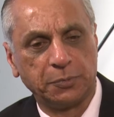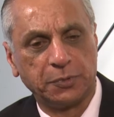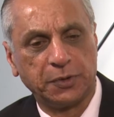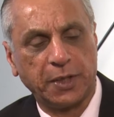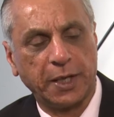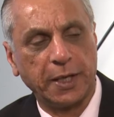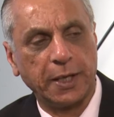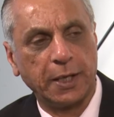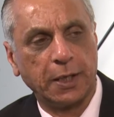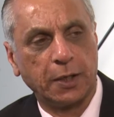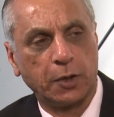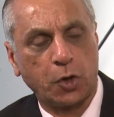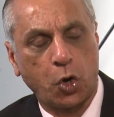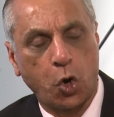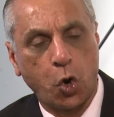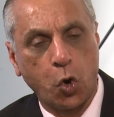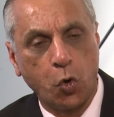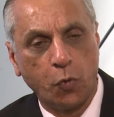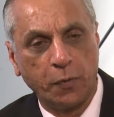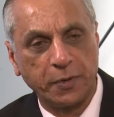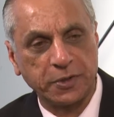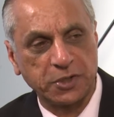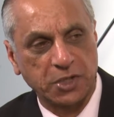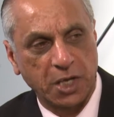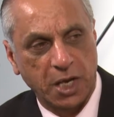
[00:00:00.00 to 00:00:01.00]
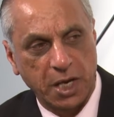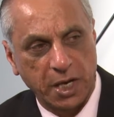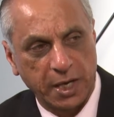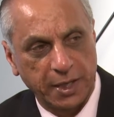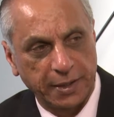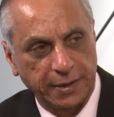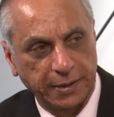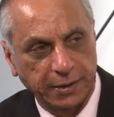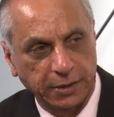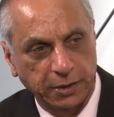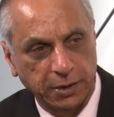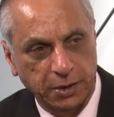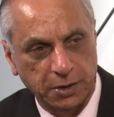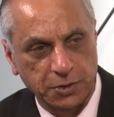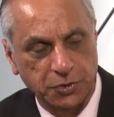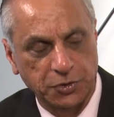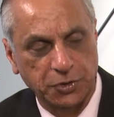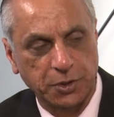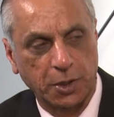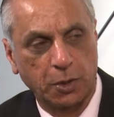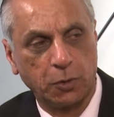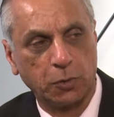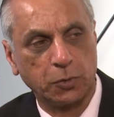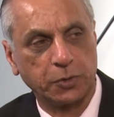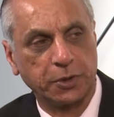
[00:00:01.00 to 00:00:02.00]
they are always hiring
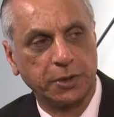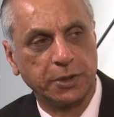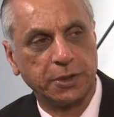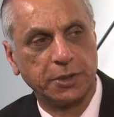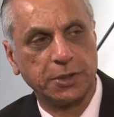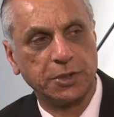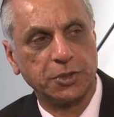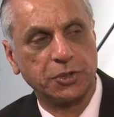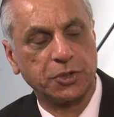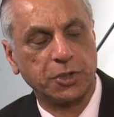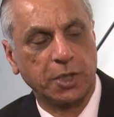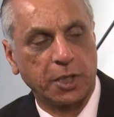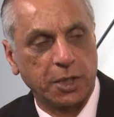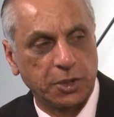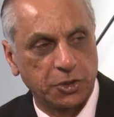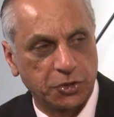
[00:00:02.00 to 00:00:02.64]
consultants,